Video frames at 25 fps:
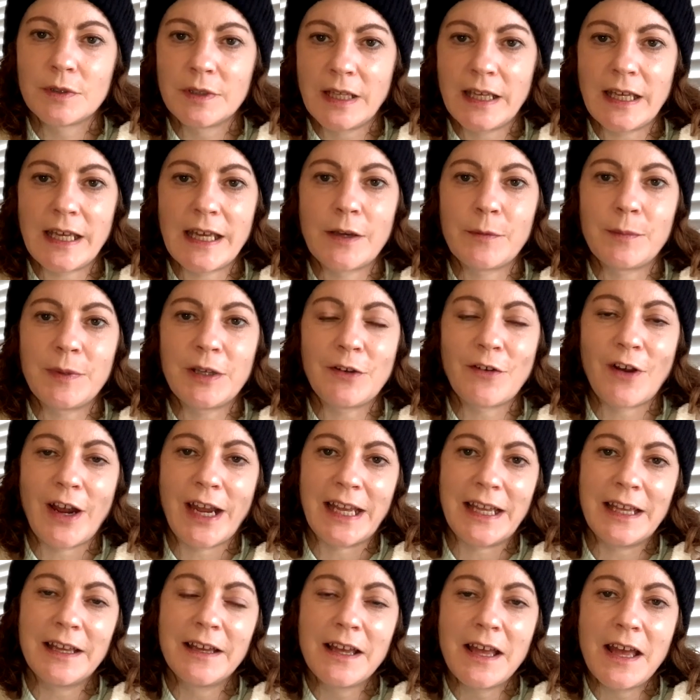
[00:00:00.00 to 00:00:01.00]
It'll be
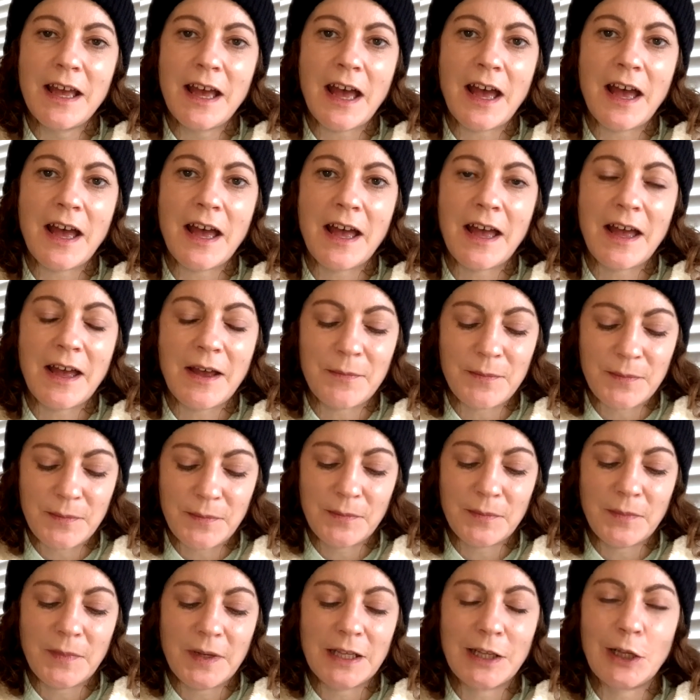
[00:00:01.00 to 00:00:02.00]
great.
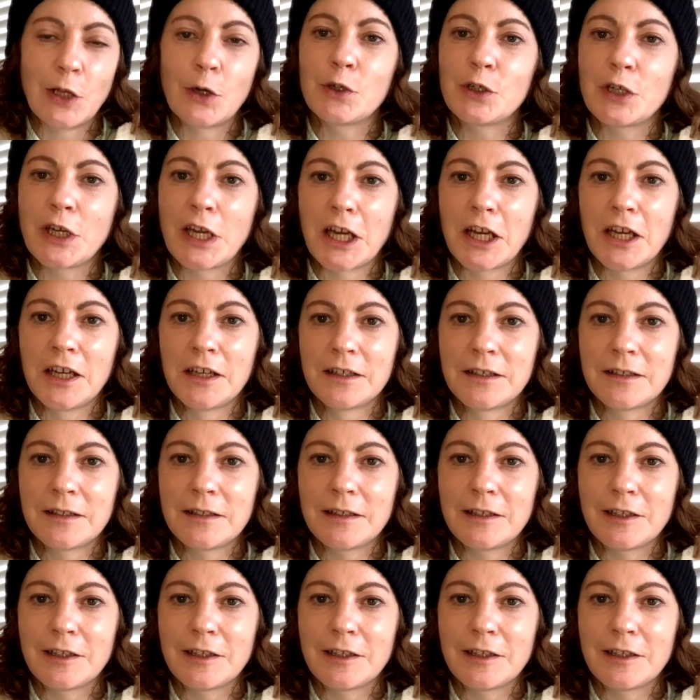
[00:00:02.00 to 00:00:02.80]
Longer